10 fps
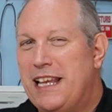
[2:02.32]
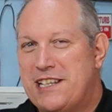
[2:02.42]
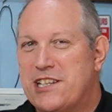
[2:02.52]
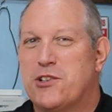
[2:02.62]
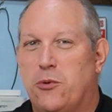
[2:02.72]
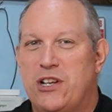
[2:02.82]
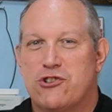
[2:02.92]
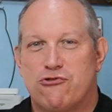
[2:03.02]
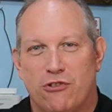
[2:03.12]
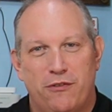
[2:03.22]
let's just call it
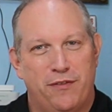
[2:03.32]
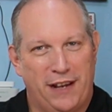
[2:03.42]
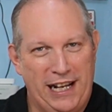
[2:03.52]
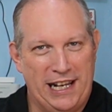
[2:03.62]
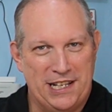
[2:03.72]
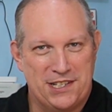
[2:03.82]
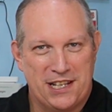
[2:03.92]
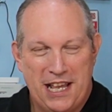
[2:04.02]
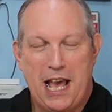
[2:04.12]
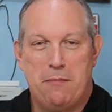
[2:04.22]
strong feelings
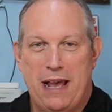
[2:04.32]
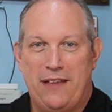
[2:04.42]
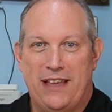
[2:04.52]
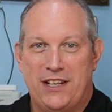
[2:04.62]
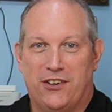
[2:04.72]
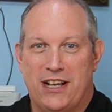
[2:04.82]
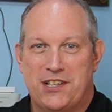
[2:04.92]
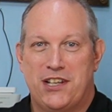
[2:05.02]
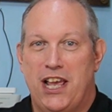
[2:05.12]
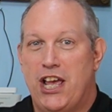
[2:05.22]
about their
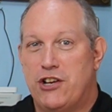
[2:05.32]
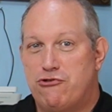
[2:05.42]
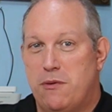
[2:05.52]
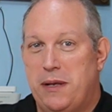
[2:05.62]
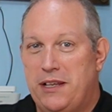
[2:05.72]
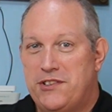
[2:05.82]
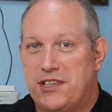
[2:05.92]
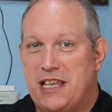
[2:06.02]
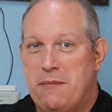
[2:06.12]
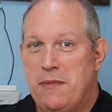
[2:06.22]
dice, attributing
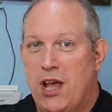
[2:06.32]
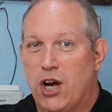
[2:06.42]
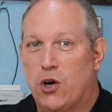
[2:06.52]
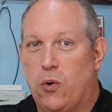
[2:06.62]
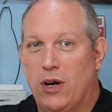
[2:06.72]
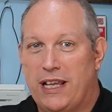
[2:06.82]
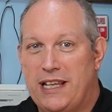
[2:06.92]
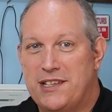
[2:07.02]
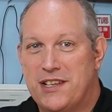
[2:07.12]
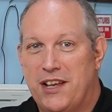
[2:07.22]
to them
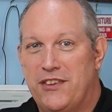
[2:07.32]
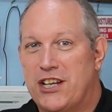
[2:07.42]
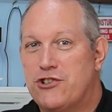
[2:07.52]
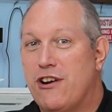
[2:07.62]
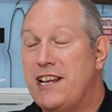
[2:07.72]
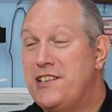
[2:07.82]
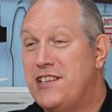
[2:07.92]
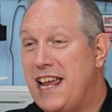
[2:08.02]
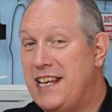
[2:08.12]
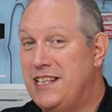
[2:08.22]
qualities that
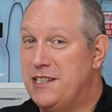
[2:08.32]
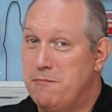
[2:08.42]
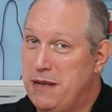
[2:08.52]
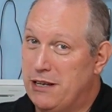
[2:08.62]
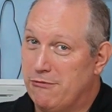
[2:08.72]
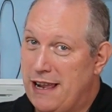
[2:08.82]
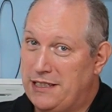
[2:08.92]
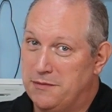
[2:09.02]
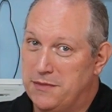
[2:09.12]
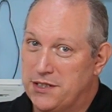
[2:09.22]
transcend mere
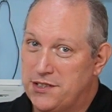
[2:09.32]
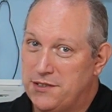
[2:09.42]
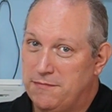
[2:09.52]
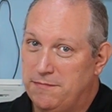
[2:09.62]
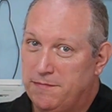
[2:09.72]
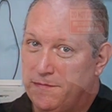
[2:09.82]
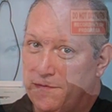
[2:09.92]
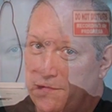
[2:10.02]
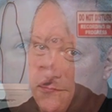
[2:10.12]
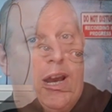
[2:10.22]
randomness.
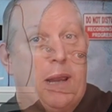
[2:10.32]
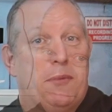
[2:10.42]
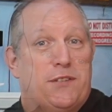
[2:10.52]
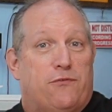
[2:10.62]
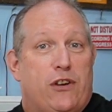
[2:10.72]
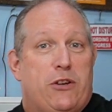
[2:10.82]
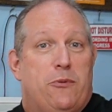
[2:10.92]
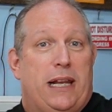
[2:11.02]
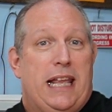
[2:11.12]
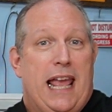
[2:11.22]
Wargamers
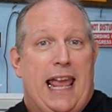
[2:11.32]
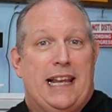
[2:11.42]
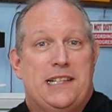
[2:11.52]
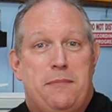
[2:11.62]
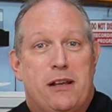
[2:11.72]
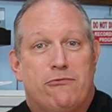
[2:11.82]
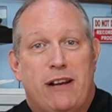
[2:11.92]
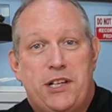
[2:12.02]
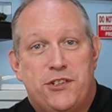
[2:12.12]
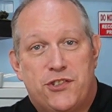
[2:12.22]
frequently exhibit a
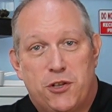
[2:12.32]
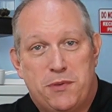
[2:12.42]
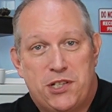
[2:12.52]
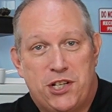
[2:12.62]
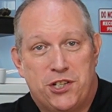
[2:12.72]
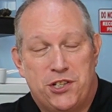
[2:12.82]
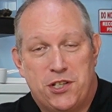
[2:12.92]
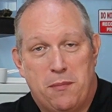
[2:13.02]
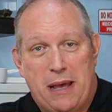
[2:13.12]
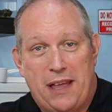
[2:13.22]
range of superstitions
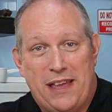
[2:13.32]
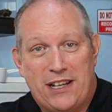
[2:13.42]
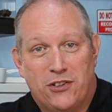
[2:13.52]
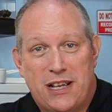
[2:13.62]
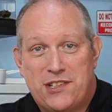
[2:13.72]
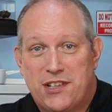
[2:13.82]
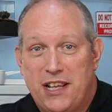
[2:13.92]
about their dice.